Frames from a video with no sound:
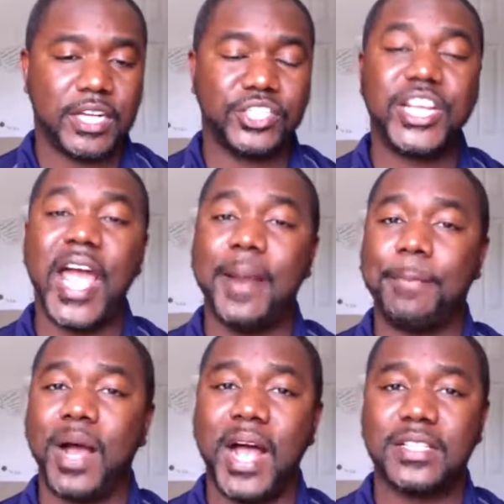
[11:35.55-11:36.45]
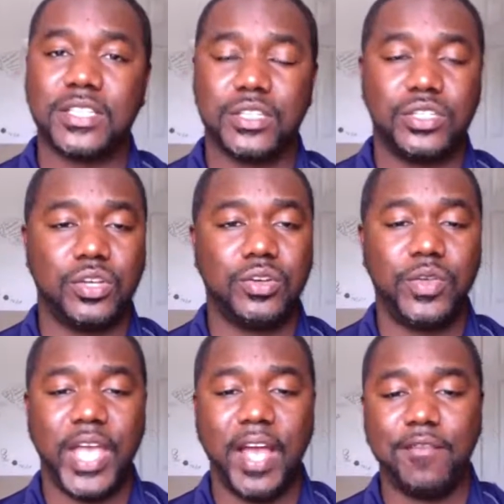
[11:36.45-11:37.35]
chat bots. So
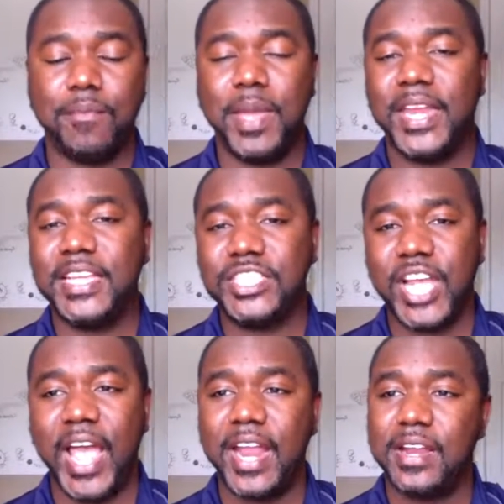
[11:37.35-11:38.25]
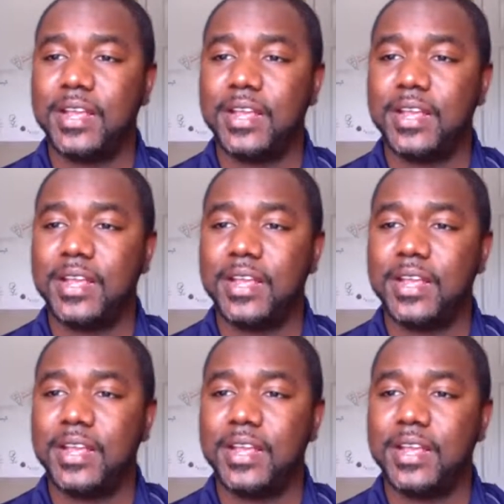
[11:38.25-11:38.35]
you have ManyChat.